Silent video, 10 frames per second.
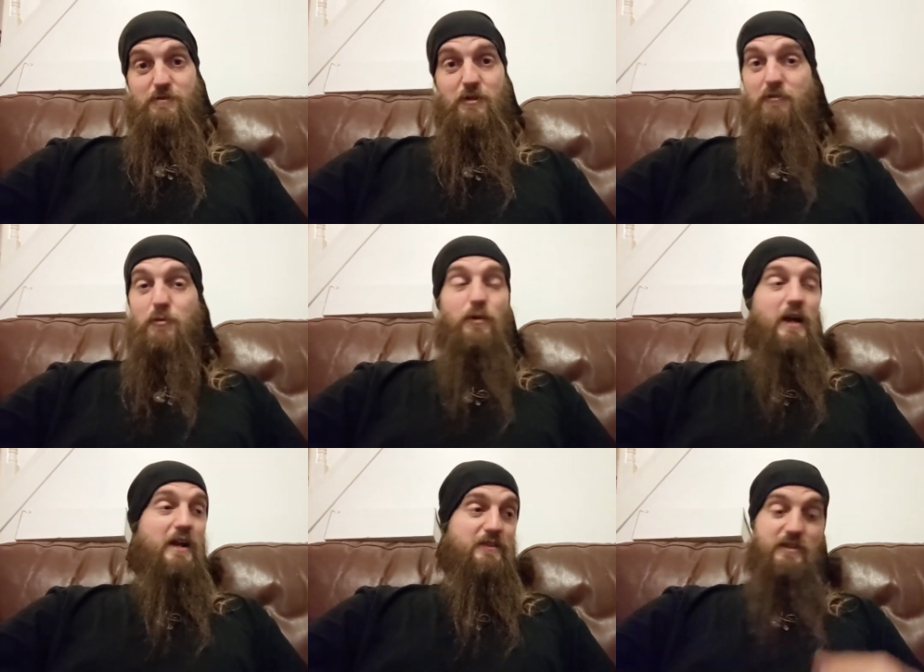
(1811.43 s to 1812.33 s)
Don't have to
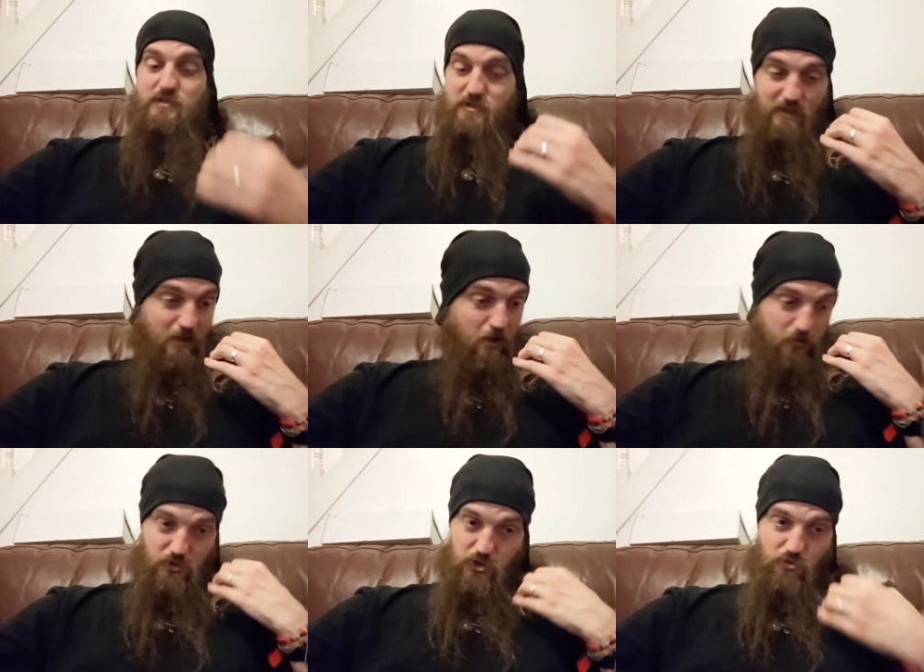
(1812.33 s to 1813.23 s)
play anything, just
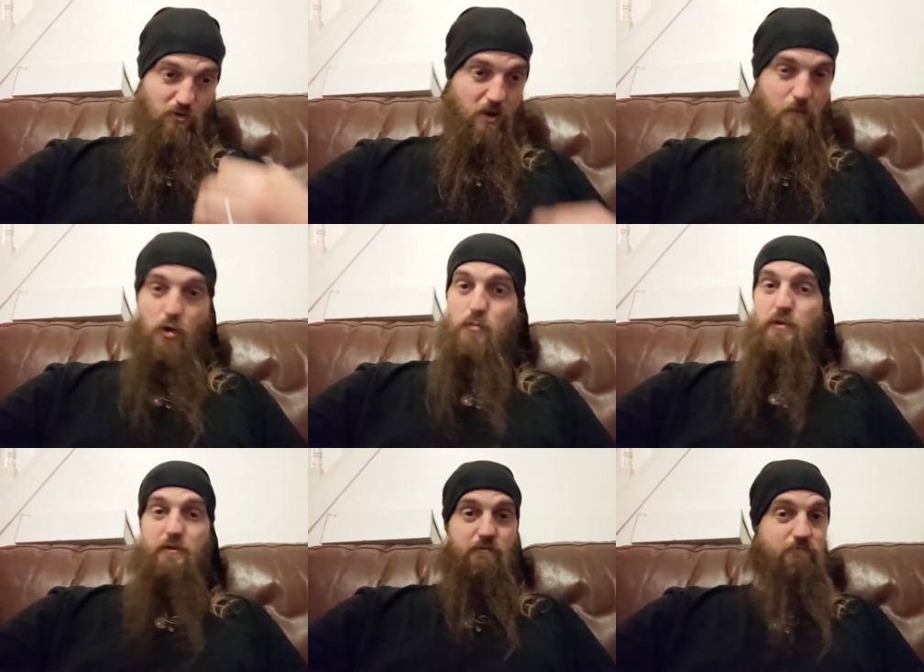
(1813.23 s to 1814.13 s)
I'll strum
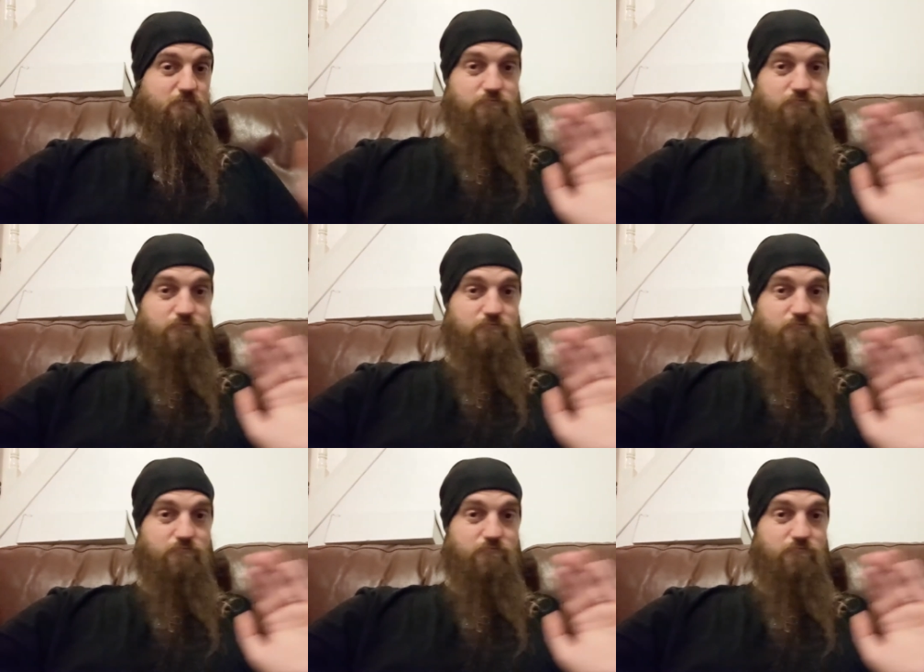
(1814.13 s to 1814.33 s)
open.